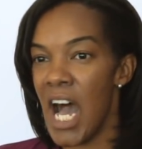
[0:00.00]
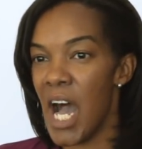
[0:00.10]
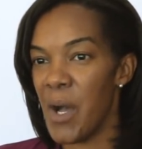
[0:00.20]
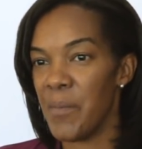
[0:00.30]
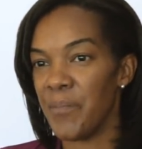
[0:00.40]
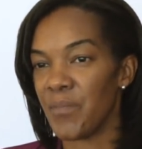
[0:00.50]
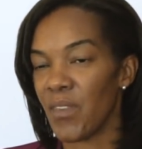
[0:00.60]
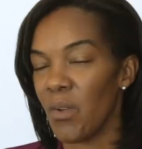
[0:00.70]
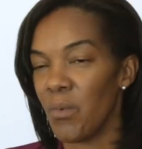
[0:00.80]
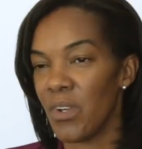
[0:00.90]

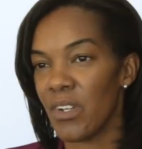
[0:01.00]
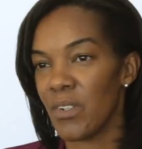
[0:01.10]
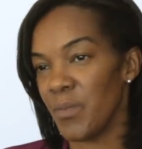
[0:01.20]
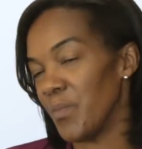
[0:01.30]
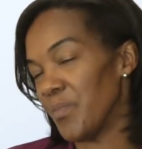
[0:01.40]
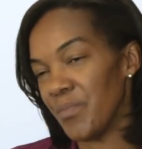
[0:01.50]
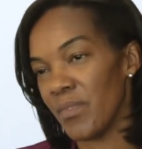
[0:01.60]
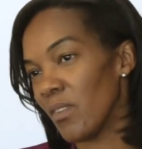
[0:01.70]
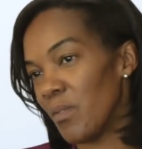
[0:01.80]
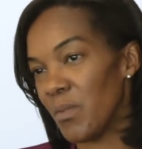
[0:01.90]
Um, we're
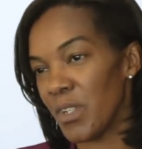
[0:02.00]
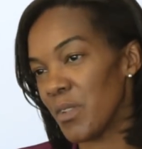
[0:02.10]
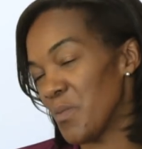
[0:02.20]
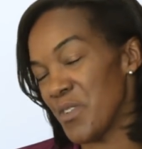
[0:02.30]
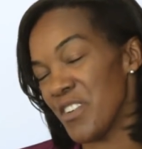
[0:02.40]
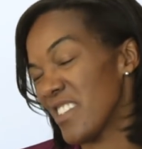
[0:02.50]
we're we're